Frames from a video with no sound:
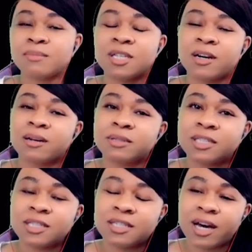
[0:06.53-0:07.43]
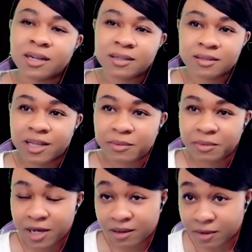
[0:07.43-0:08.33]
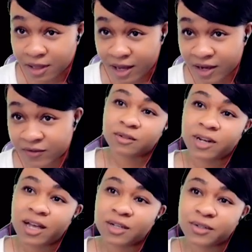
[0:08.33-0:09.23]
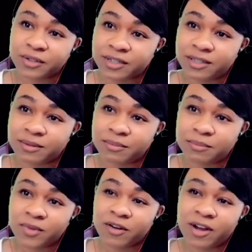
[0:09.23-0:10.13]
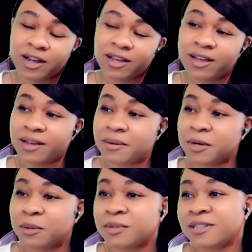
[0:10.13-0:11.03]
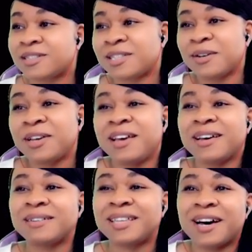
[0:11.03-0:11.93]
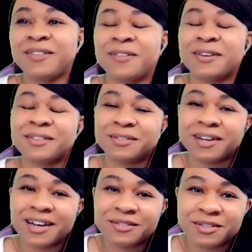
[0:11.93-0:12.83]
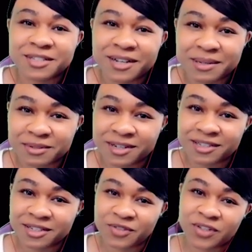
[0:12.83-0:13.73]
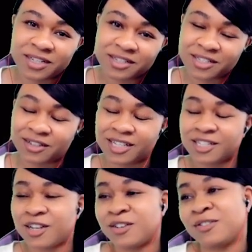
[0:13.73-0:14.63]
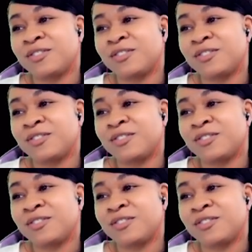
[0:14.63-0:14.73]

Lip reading: I'm sorry, but these titles, they be making me laugh. NIALL HORAN crackhead moment. So yeah, without further ado, guys, we're just gonna hop straight into this video. So let's go.